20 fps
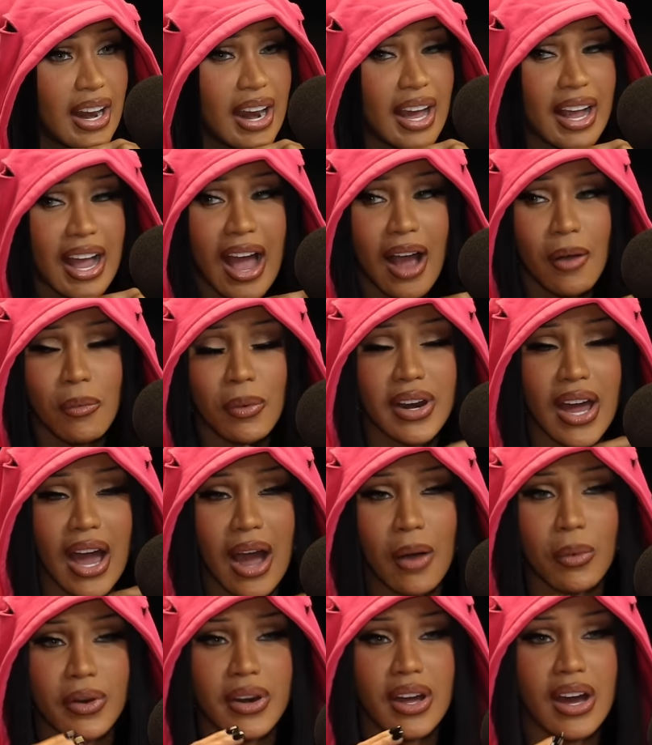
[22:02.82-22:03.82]
Yeah, like I, I, wanna,
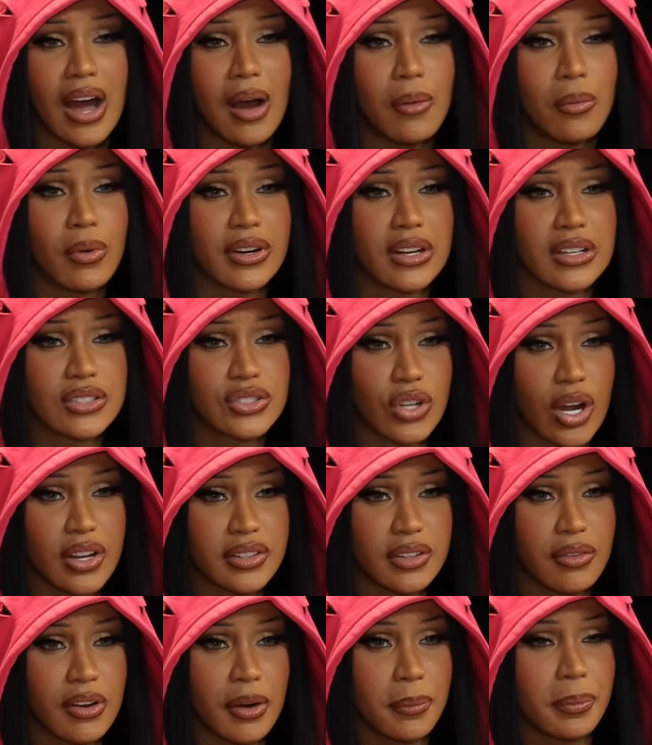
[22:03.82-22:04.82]
I wanna, I wanna
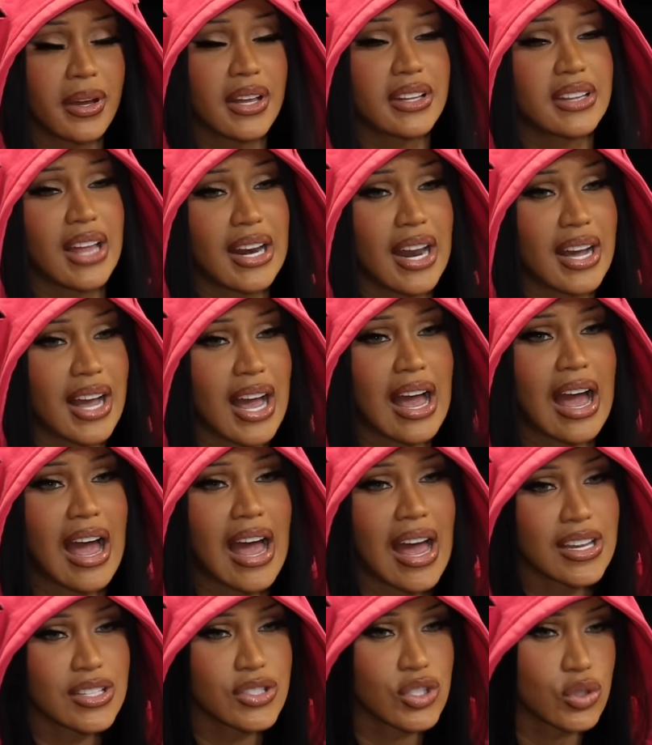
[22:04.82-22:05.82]
start developing that. Like I,
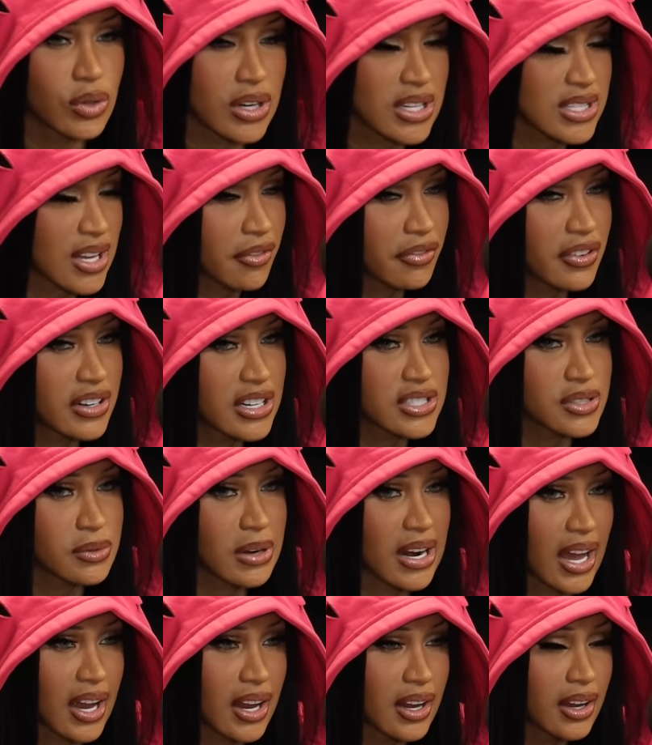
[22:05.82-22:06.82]
as soon as I
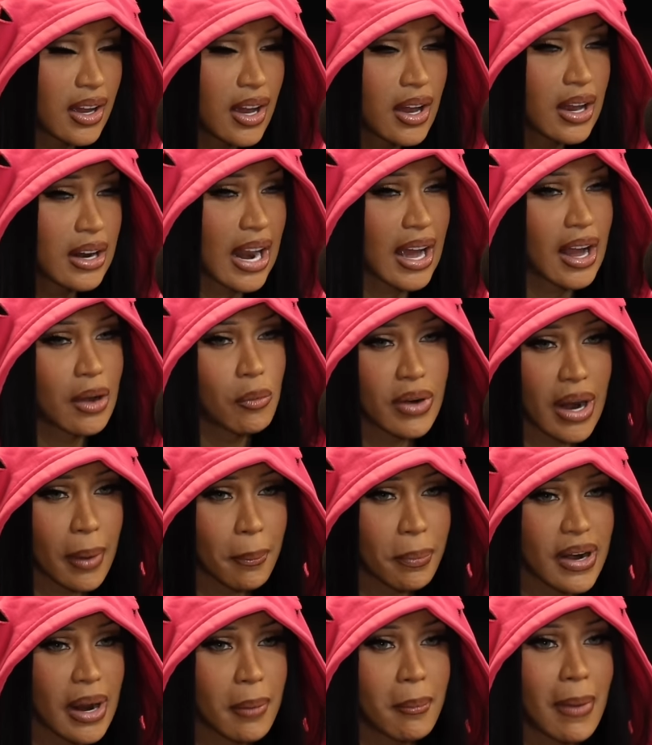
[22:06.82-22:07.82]
finish, like, like when
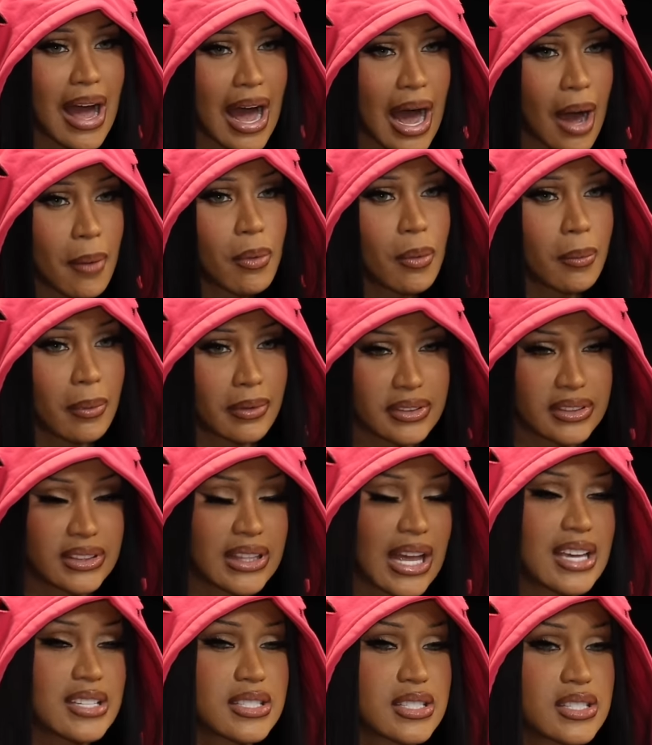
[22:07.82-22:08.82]
I put out my album,
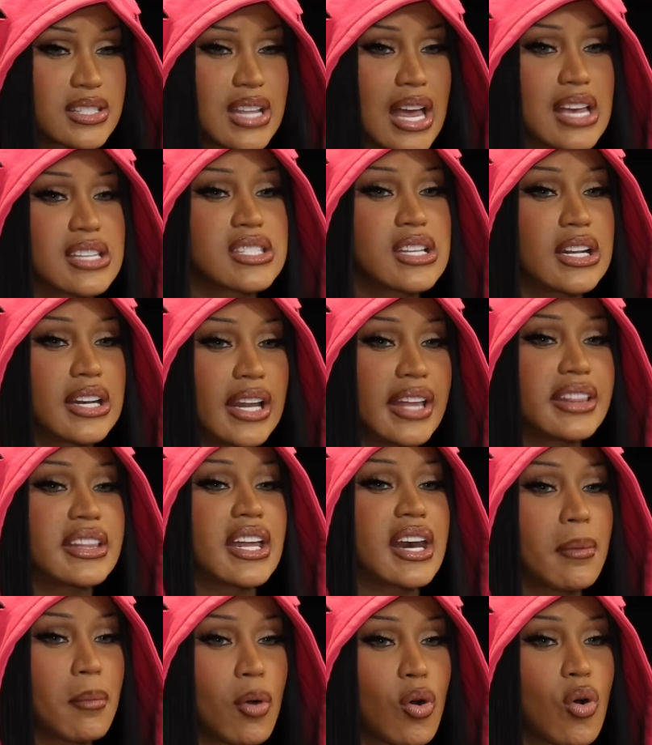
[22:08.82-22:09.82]
that's that's the
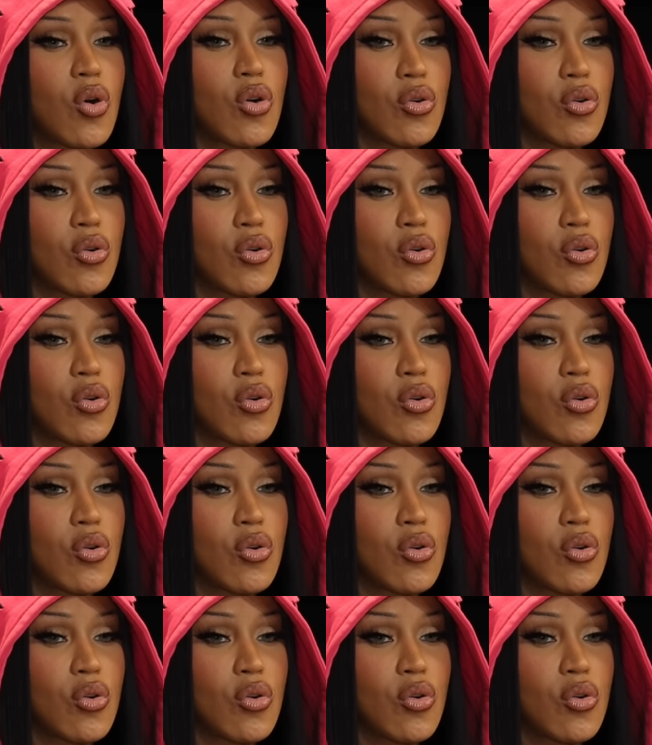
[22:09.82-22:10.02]
lane that I'm gonna